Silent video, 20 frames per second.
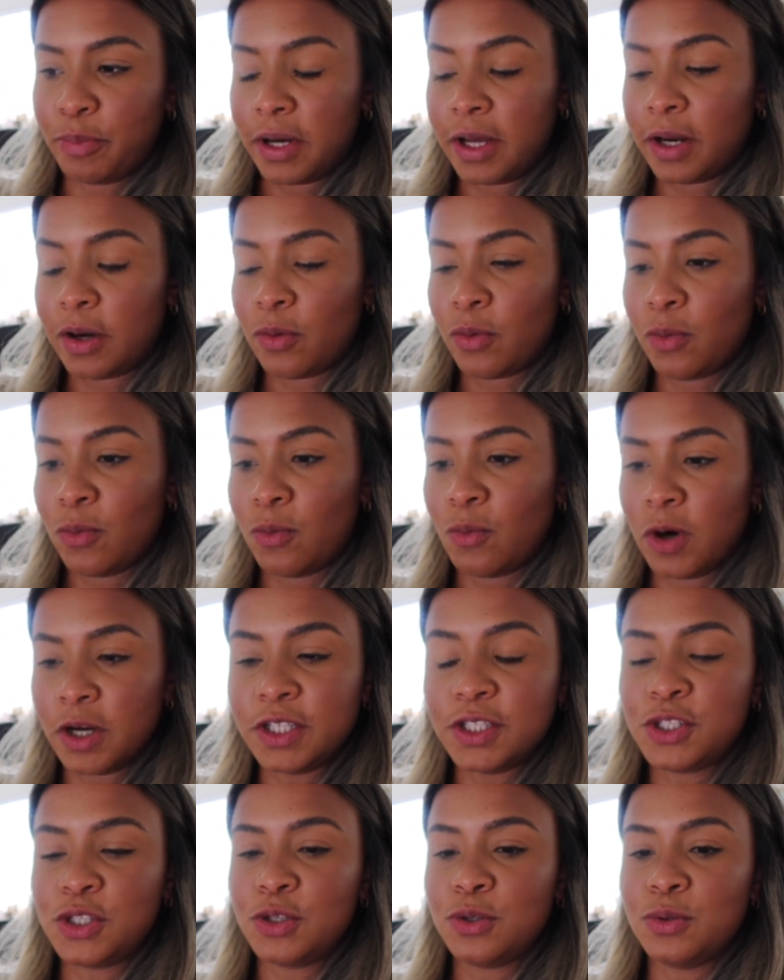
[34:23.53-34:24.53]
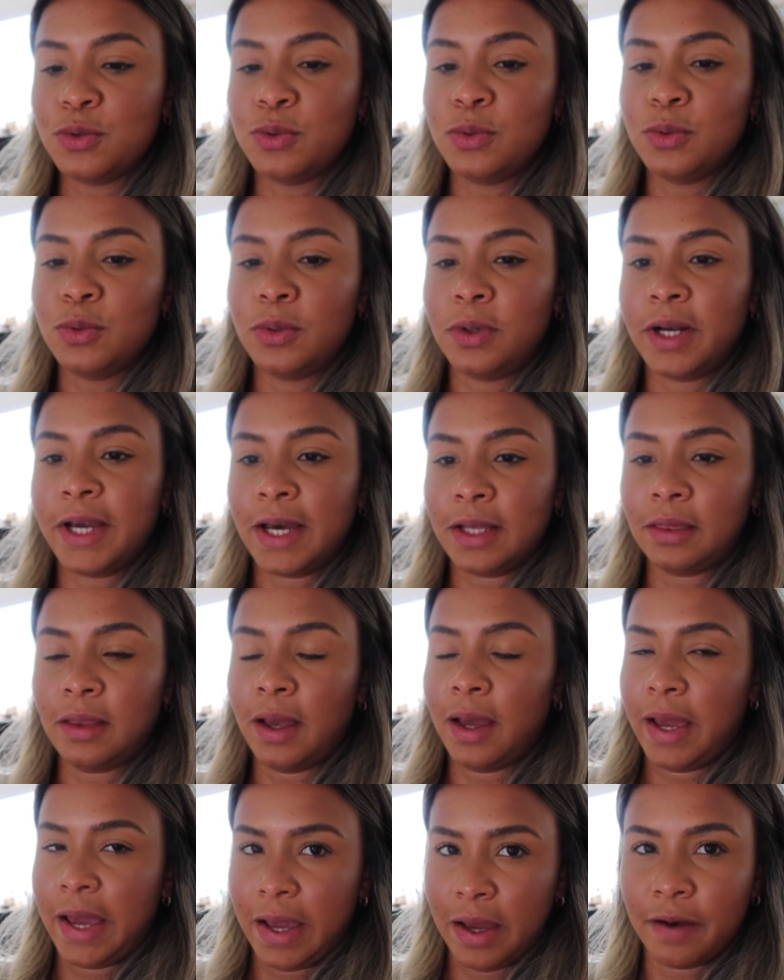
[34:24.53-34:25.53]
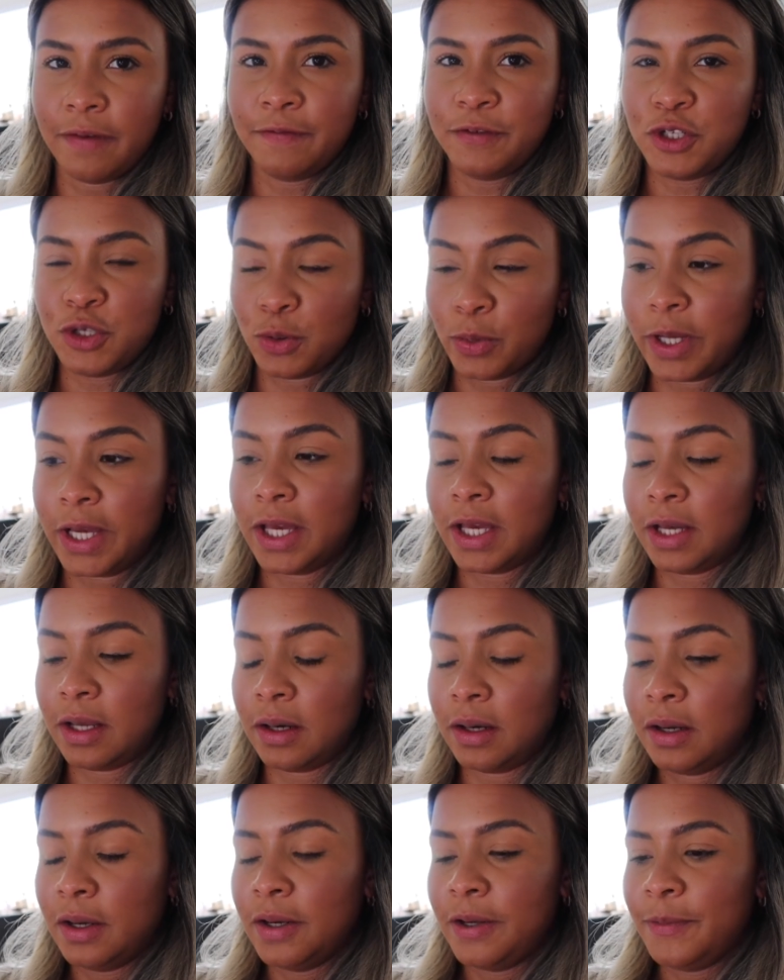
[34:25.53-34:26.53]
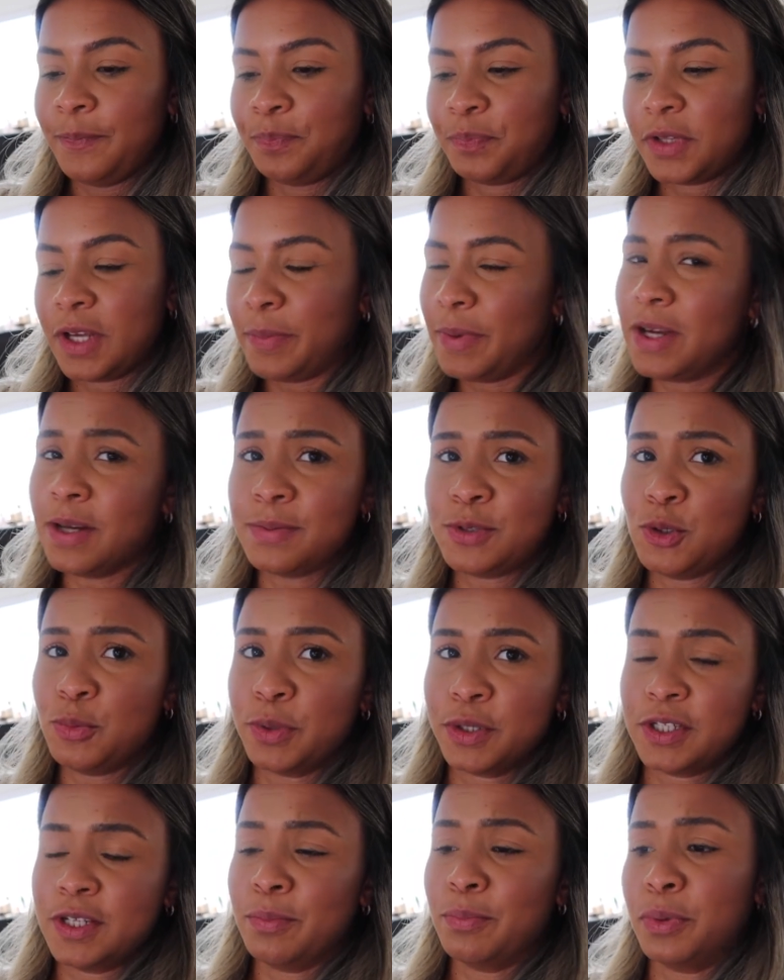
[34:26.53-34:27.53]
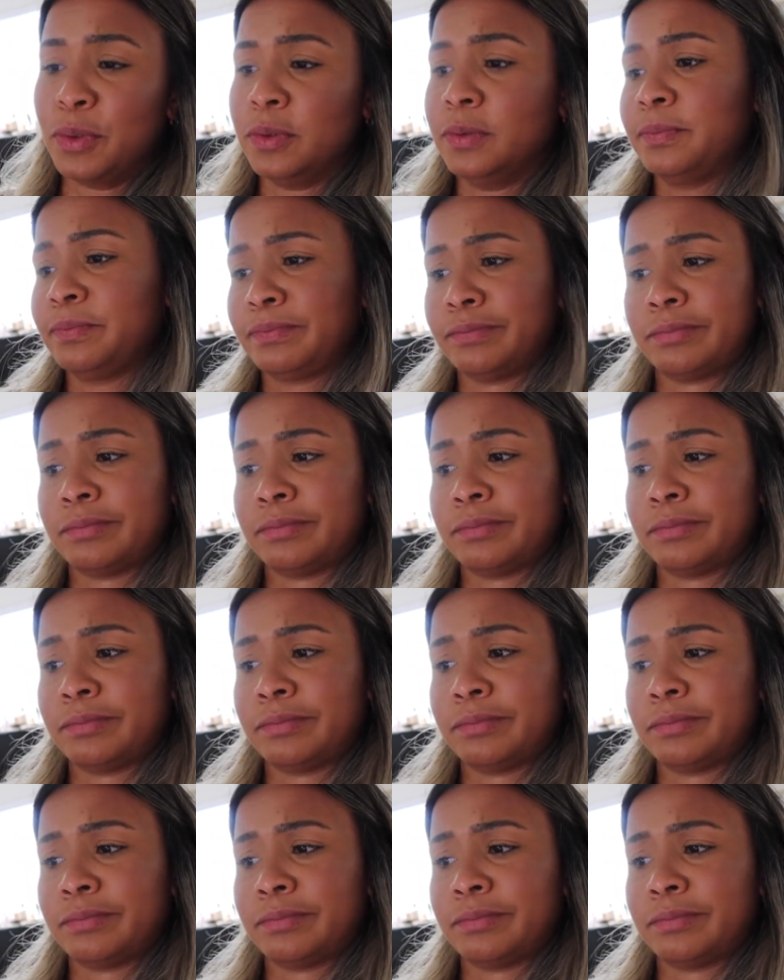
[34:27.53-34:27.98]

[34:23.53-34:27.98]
But once you get the hang of doing it, it becomes super simple,